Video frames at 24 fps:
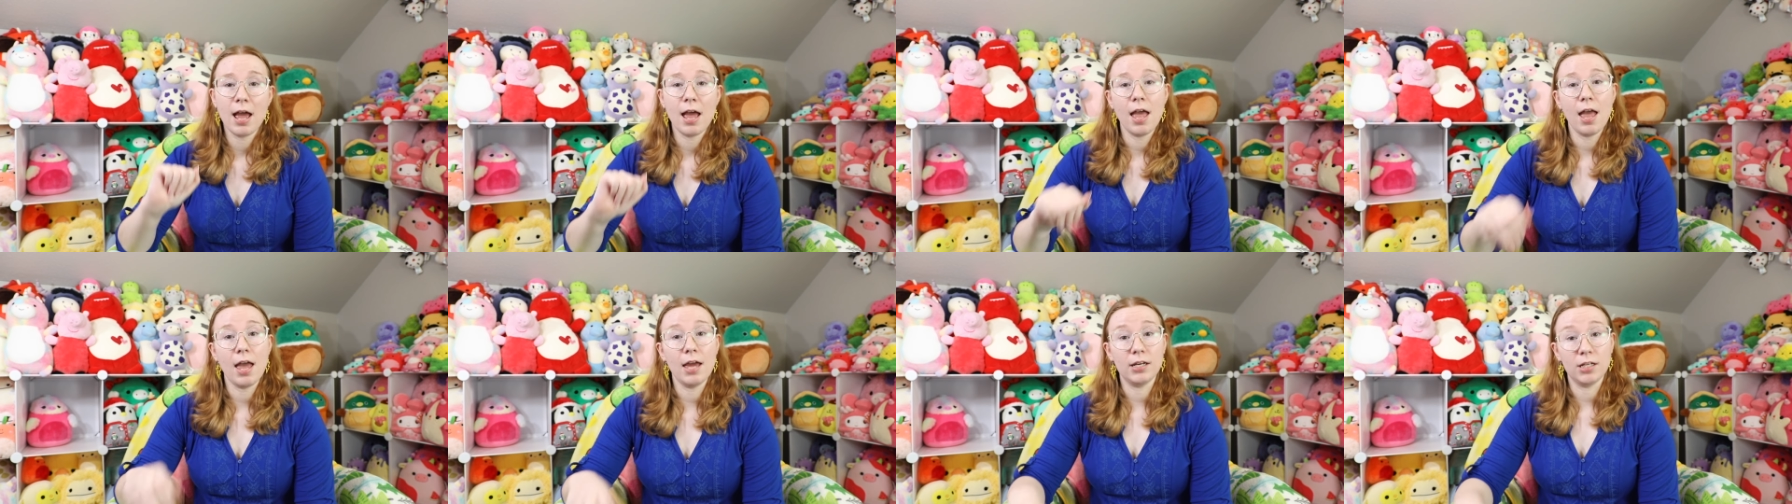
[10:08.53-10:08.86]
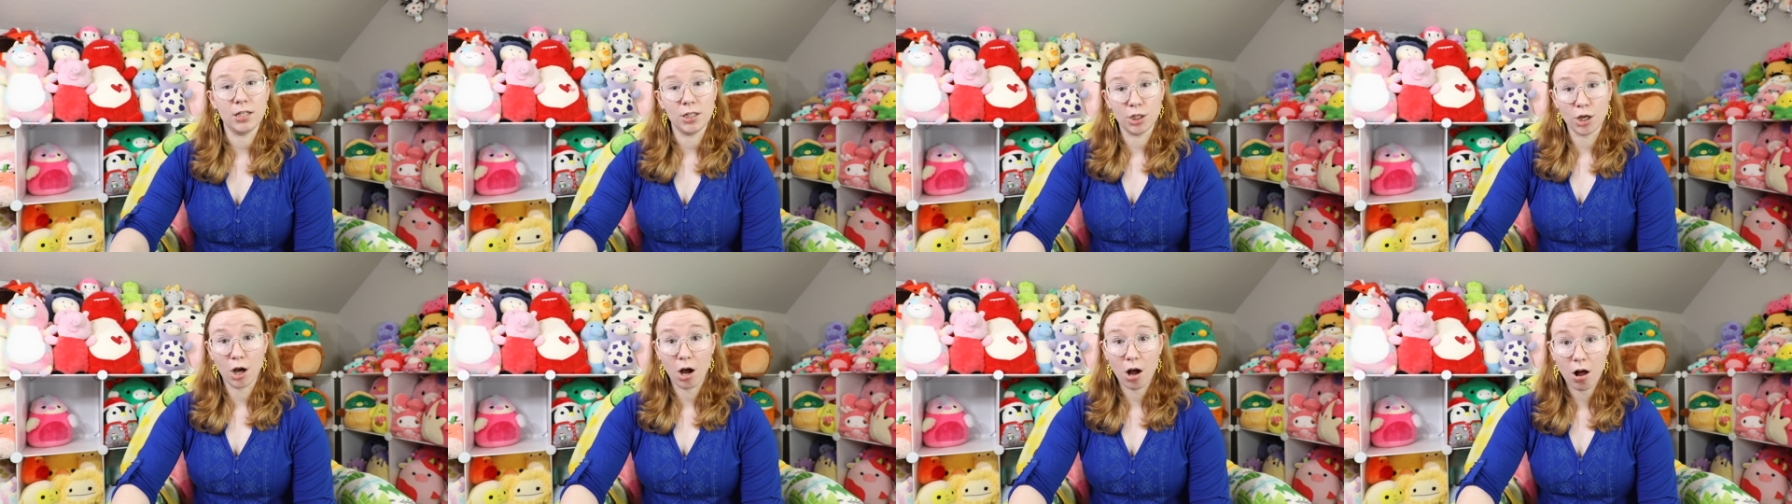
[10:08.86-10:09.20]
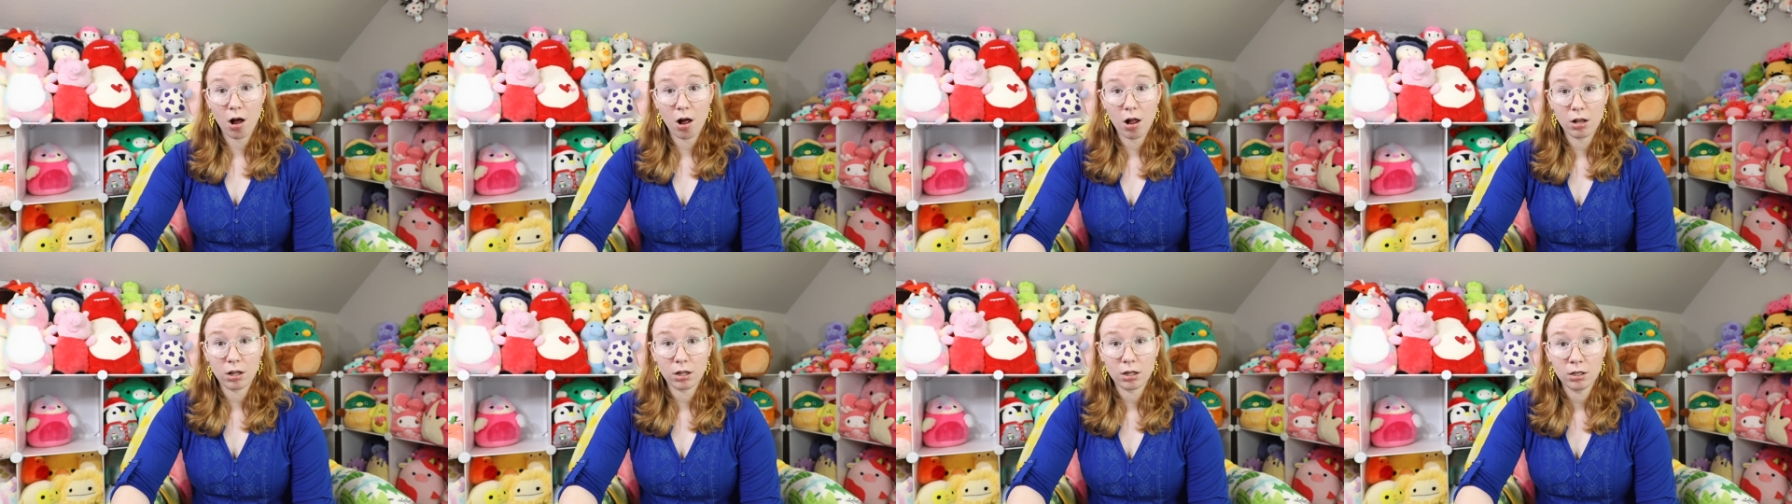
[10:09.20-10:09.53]
And
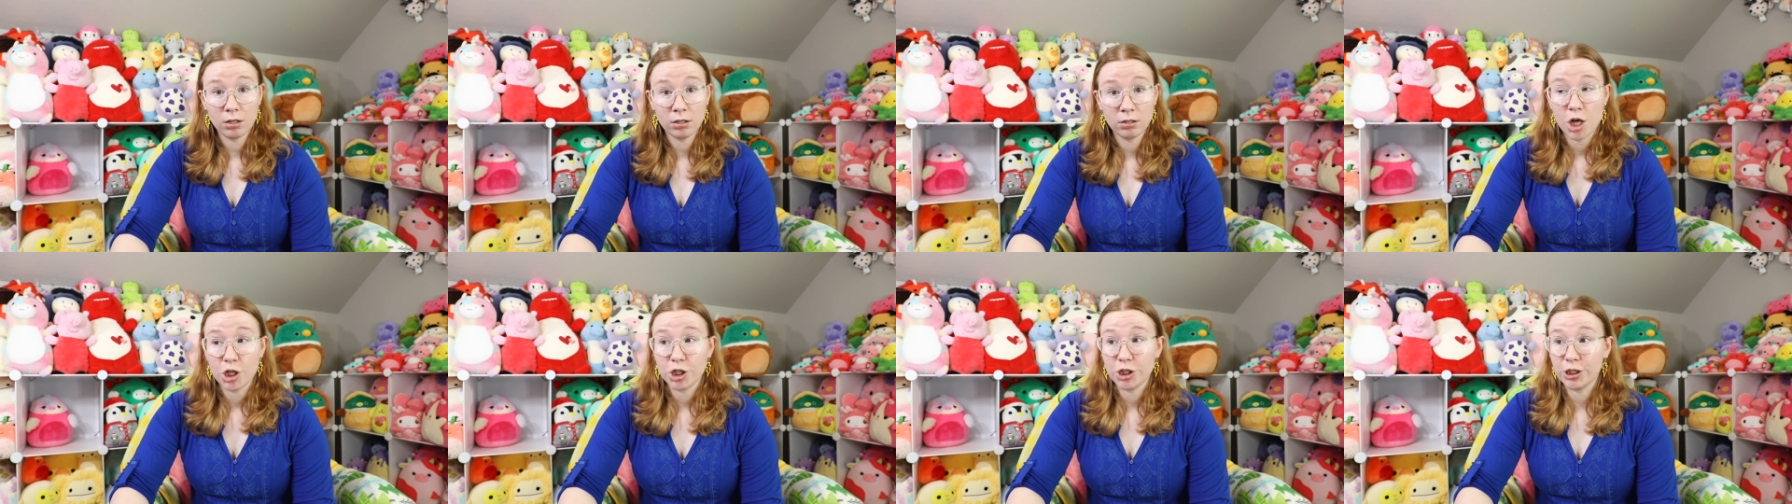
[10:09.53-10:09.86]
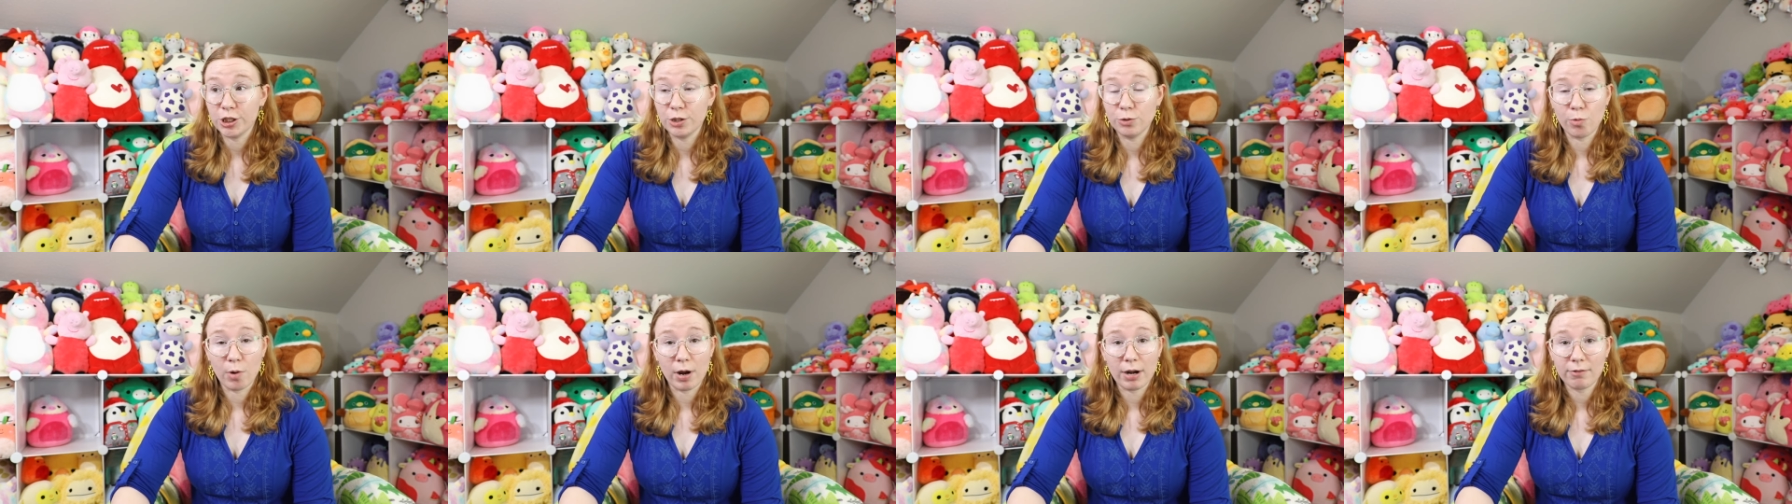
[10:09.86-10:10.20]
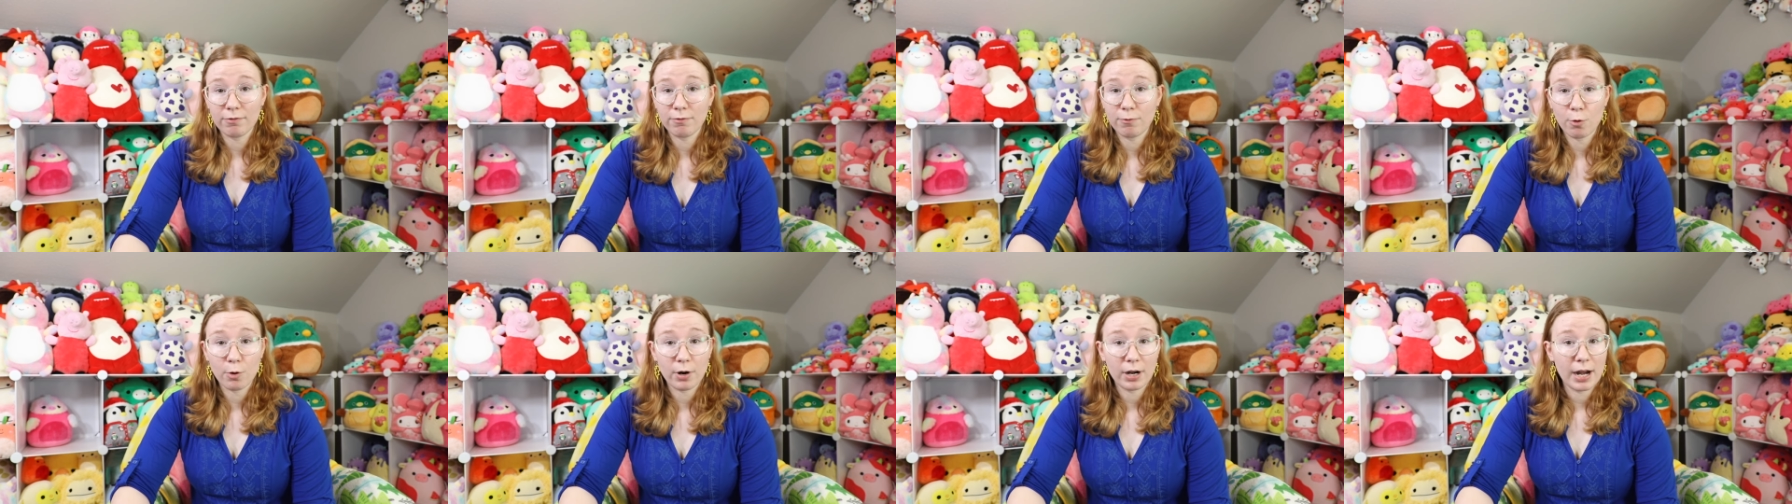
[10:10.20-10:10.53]
y'all, she
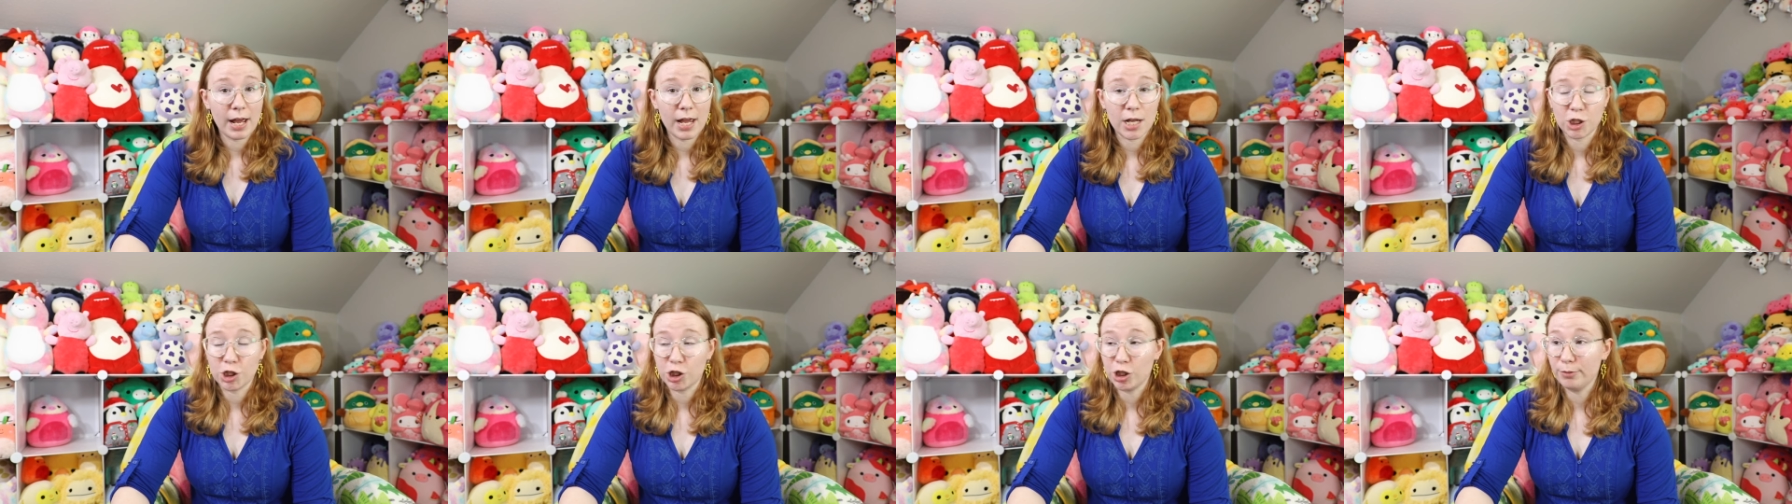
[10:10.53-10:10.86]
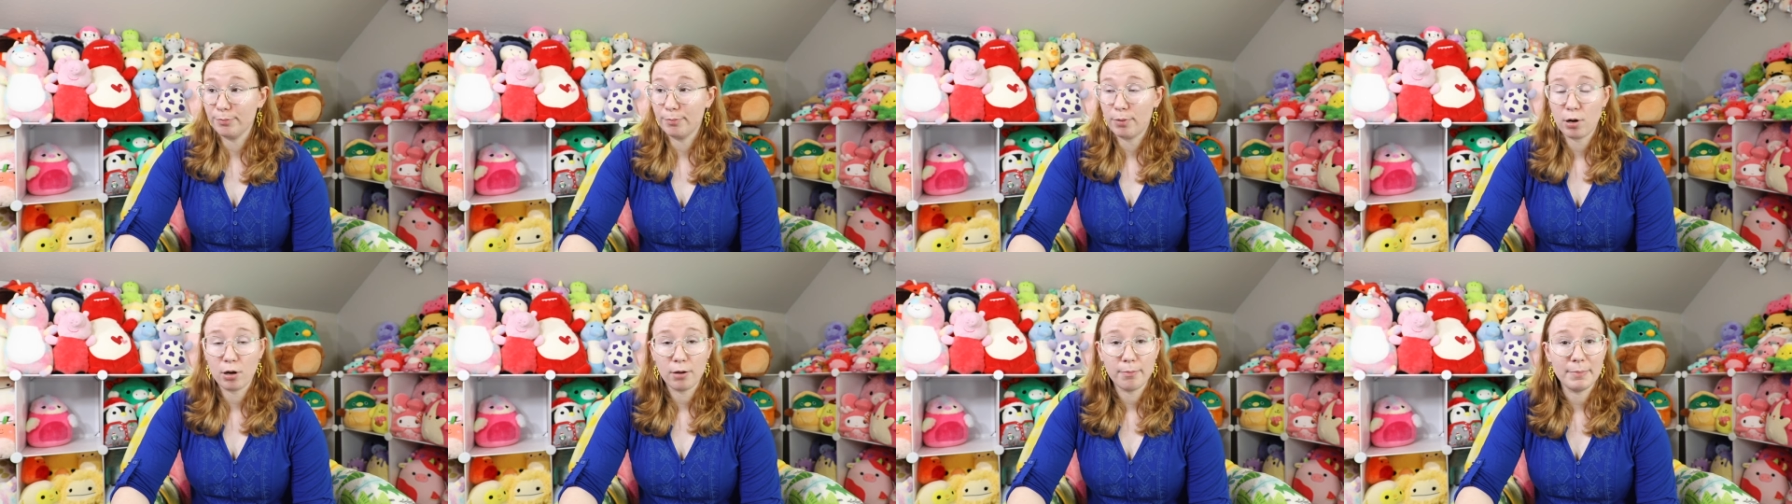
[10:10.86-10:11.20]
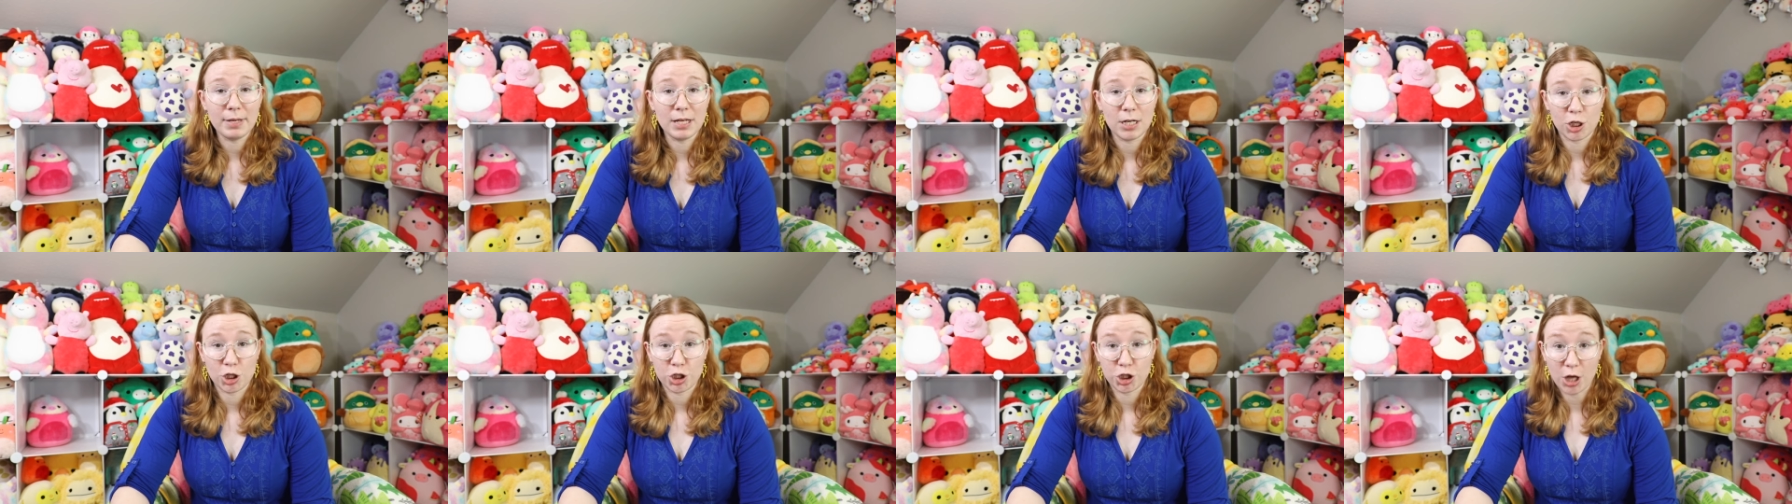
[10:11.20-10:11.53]
went for it and she put
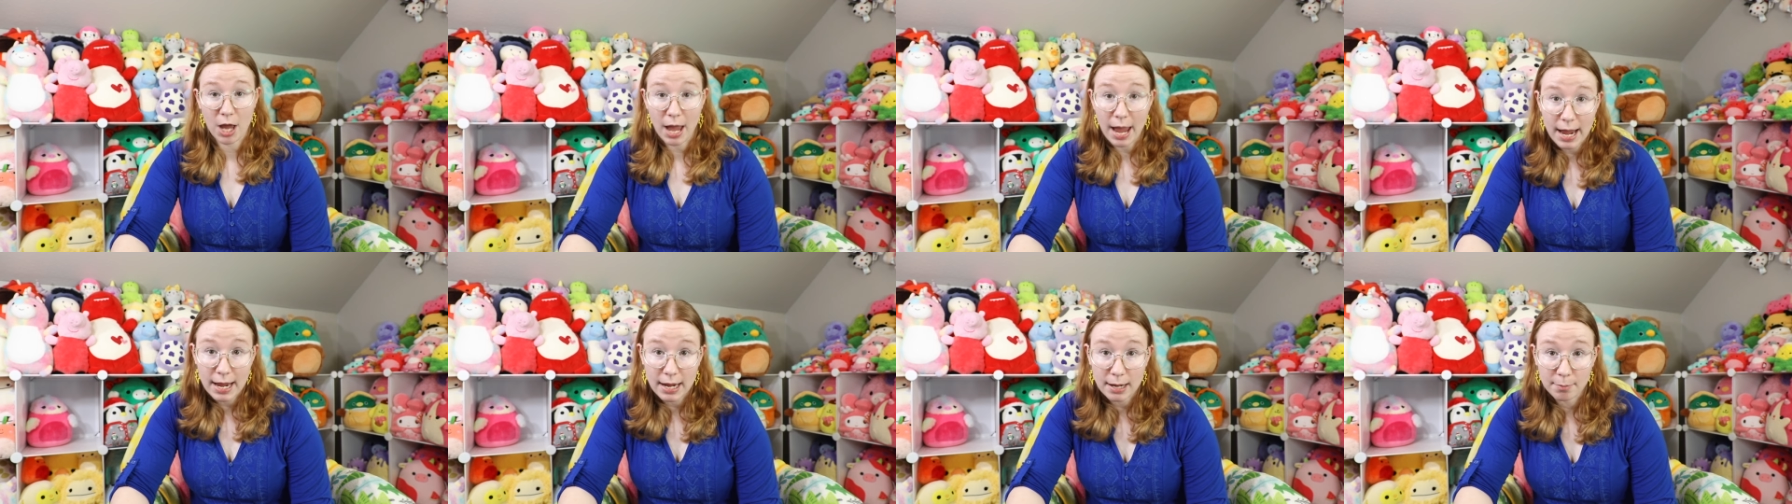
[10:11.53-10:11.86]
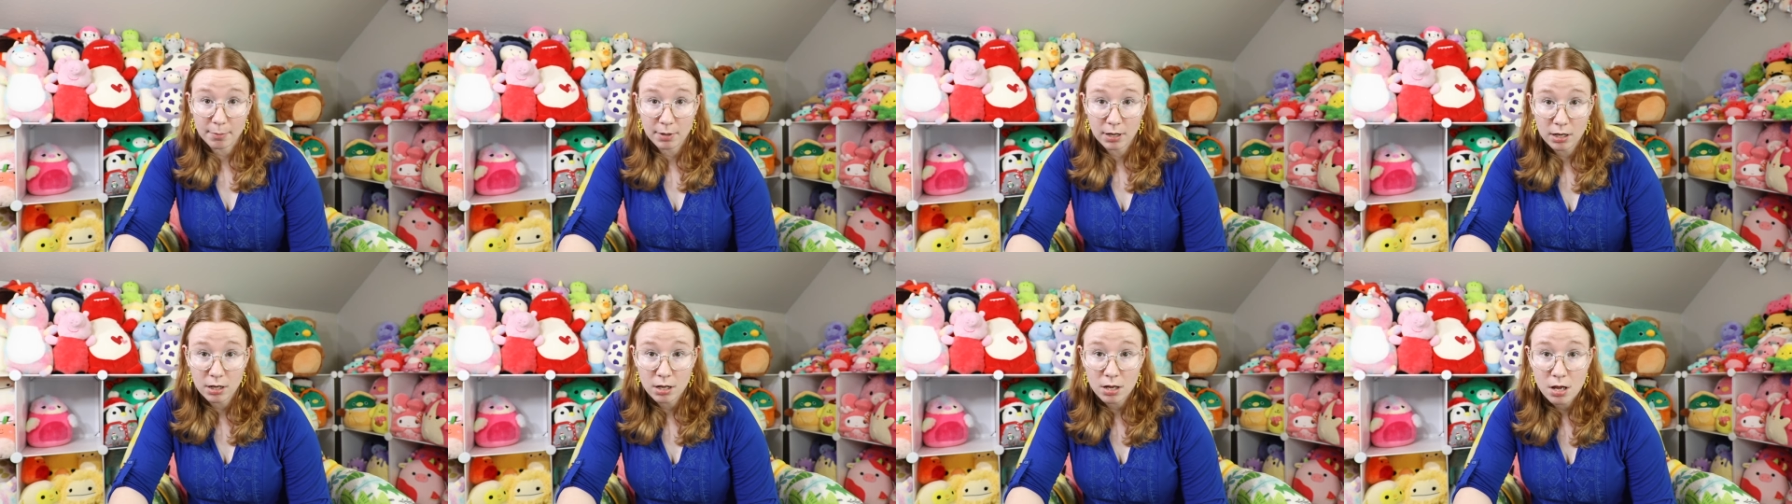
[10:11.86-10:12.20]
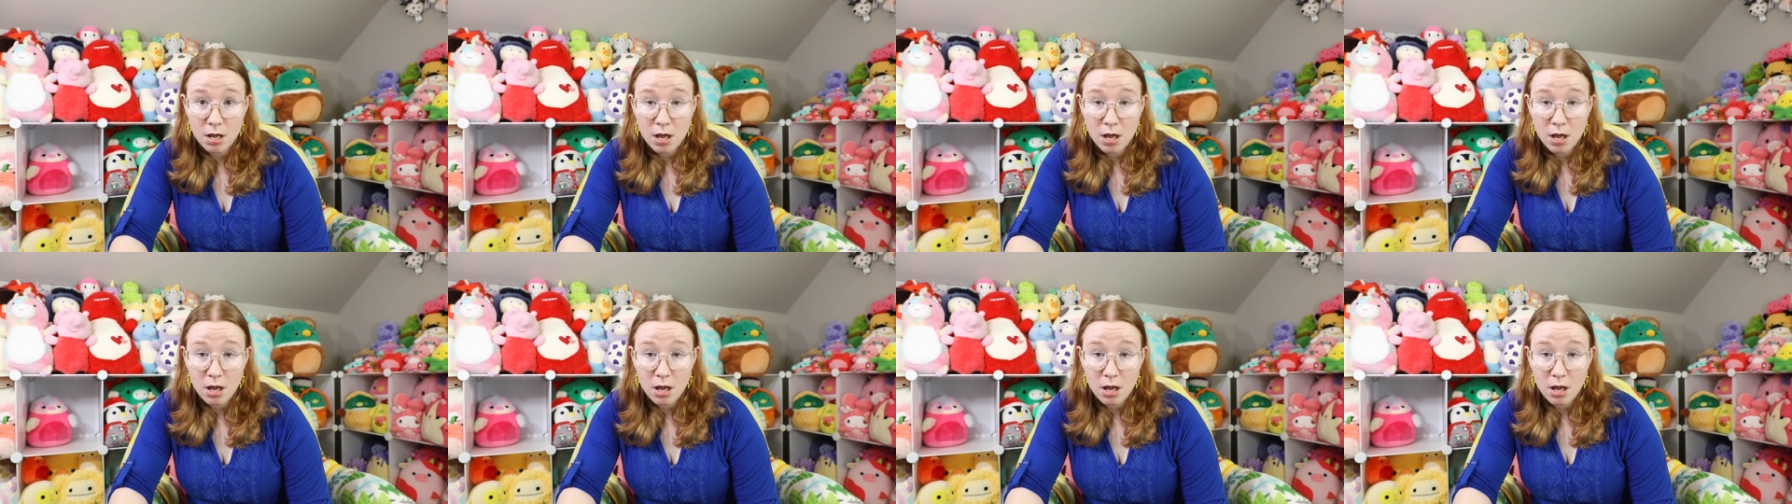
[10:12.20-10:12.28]
me to shame